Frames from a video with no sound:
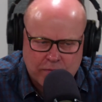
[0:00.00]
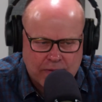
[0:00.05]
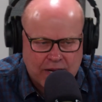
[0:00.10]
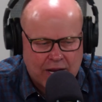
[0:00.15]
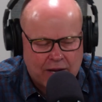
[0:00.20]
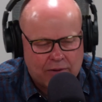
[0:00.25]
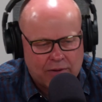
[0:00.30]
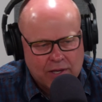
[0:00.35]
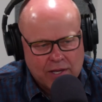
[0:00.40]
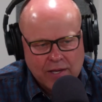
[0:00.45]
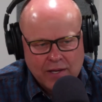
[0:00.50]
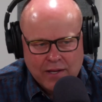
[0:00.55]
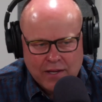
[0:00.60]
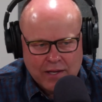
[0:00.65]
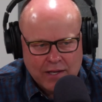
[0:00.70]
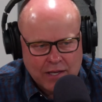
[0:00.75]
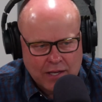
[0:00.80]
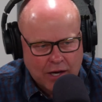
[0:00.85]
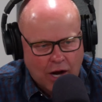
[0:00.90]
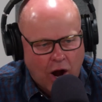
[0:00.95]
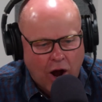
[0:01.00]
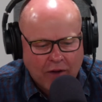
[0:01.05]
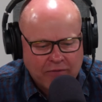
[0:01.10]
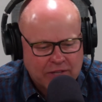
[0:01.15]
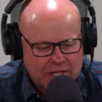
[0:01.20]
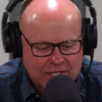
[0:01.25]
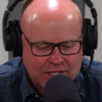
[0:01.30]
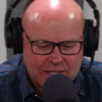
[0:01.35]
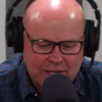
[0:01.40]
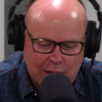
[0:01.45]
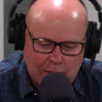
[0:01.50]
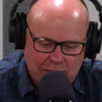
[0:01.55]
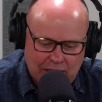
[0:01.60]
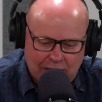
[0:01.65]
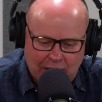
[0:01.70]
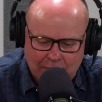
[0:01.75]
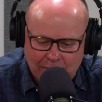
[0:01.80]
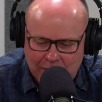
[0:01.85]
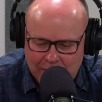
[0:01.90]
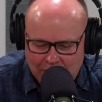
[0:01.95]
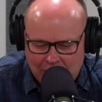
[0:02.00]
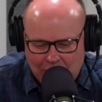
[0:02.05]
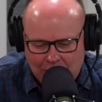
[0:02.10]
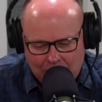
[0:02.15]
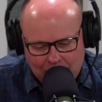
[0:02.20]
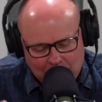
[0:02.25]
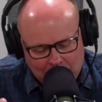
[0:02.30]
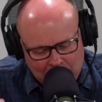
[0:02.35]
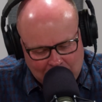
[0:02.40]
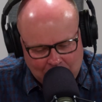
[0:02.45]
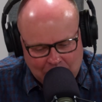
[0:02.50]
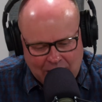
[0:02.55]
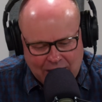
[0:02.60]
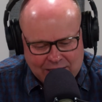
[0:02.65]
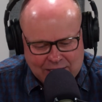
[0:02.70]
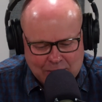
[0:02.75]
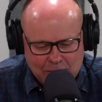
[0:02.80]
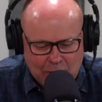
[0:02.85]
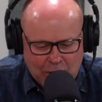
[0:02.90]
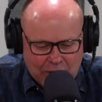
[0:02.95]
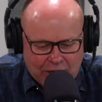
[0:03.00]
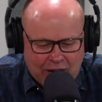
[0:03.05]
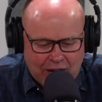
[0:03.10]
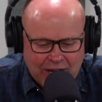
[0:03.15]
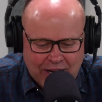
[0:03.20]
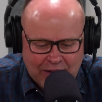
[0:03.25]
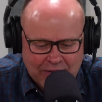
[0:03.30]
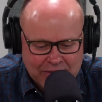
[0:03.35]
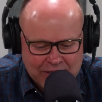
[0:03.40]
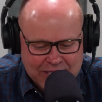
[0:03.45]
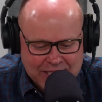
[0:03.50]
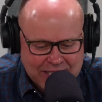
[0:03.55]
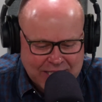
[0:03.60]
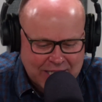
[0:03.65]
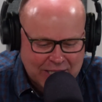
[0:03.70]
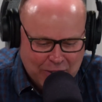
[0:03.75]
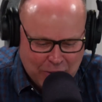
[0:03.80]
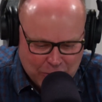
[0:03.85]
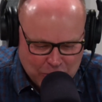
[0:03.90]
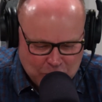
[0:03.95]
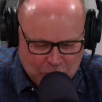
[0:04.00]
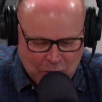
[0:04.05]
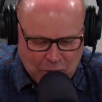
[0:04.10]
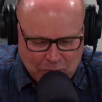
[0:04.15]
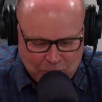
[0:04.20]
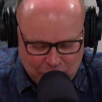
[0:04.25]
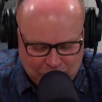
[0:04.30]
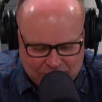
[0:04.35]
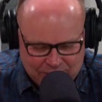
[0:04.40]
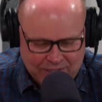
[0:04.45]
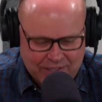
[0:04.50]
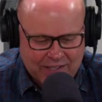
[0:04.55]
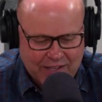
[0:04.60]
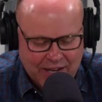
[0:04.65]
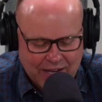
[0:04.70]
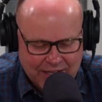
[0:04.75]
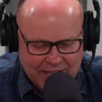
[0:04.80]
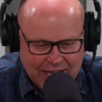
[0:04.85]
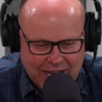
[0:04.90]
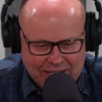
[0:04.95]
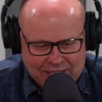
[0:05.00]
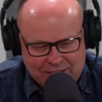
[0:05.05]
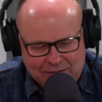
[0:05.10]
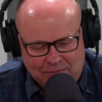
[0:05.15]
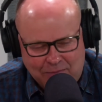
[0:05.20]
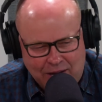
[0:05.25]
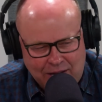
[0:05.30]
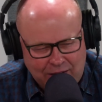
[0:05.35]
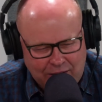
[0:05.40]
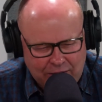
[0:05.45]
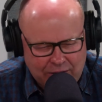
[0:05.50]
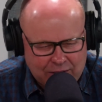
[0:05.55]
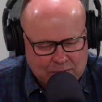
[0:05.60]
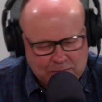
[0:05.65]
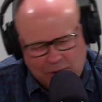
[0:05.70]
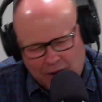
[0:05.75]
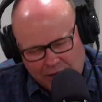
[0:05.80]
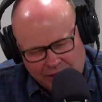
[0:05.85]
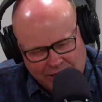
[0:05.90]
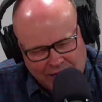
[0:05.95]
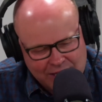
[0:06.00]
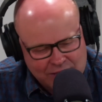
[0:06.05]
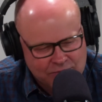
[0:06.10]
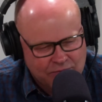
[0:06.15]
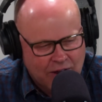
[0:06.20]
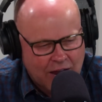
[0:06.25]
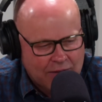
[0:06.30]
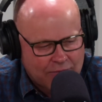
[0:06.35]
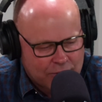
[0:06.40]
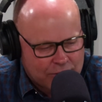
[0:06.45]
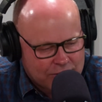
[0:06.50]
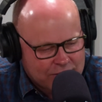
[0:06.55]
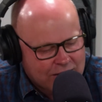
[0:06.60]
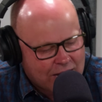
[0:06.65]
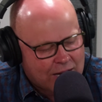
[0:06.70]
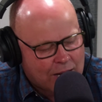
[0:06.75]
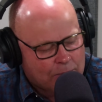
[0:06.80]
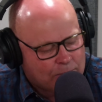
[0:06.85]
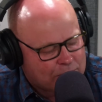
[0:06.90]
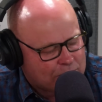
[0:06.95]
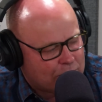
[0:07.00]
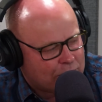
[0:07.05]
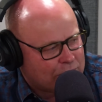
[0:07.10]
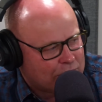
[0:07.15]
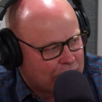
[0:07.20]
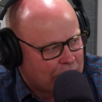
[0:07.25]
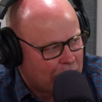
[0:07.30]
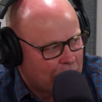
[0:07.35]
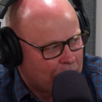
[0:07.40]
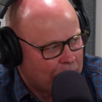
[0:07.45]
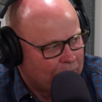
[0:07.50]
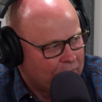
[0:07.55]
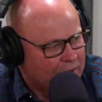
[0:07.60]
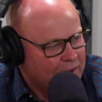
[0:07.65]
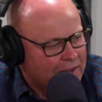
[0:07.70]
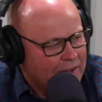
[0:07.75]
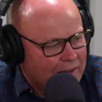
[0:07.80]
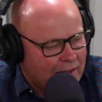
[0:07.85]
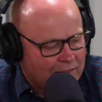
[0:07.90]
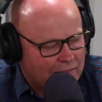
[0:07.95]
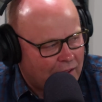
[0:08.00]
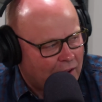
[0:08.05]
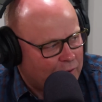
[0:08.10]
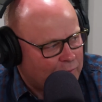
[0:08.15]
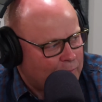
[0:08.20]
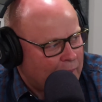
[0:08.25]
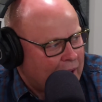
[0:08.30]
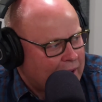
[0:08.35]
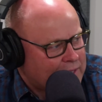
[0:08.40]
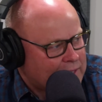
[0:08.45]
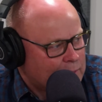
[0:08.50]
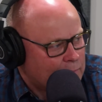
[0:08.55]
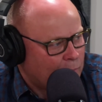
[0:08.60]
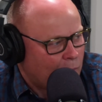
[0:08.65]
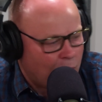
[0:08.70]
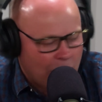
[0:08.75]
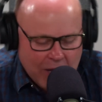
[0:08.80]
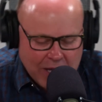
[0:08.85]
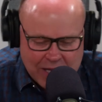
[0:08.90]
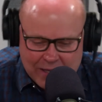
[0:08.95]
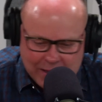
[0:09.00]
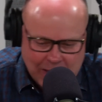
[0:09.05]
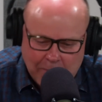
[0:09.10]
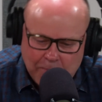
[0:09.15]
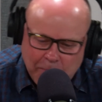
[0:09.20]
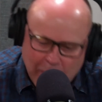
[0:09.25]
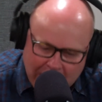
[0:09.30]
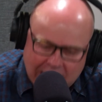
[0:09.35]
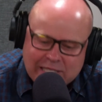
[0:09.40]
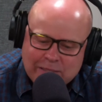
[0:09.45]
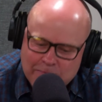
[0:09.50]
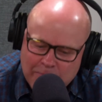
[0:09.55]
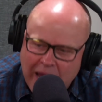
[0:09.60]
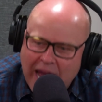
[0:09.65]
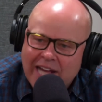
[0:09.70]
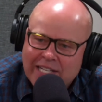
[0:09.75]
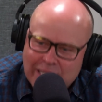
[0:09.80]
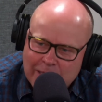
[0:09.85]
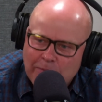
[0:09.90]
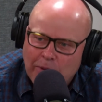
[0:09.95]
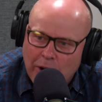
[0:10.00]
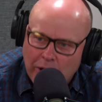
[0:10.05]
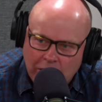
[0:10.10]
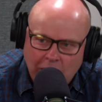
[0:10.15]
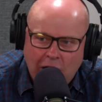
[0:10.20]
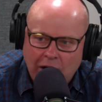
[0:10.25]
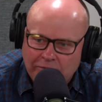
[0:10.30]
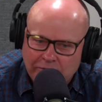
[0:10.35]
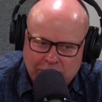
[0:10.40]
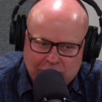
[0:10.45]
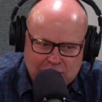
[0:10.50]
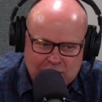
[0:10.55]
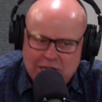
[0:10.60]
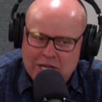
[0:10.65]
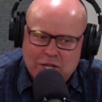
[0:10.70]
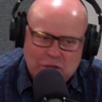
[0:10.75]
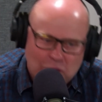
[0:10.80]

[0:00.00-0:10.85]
now. Obviously, I mean, I'm a big basketball guy. Obviously, Coach Pope was a guest of mine on this podcast 5 or 10 episodes ago. Love basketball. The best basketball conference in